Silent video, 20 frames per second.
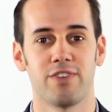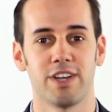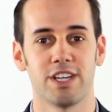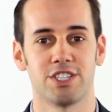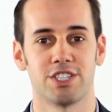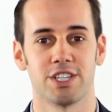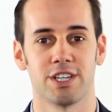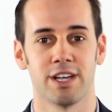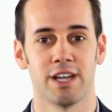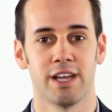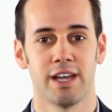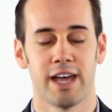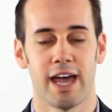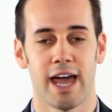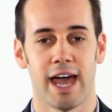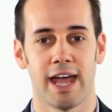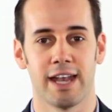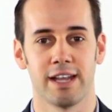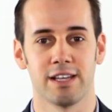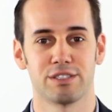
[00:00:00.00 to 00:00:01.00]
vision
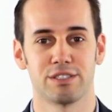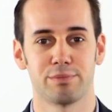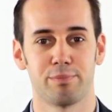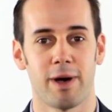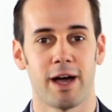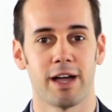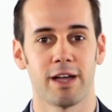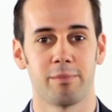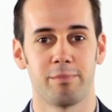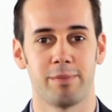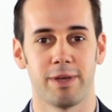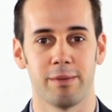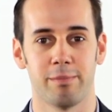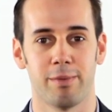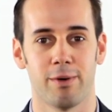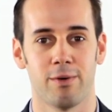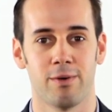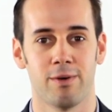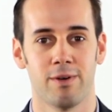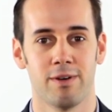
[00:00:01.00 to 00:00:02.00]
and inspire people.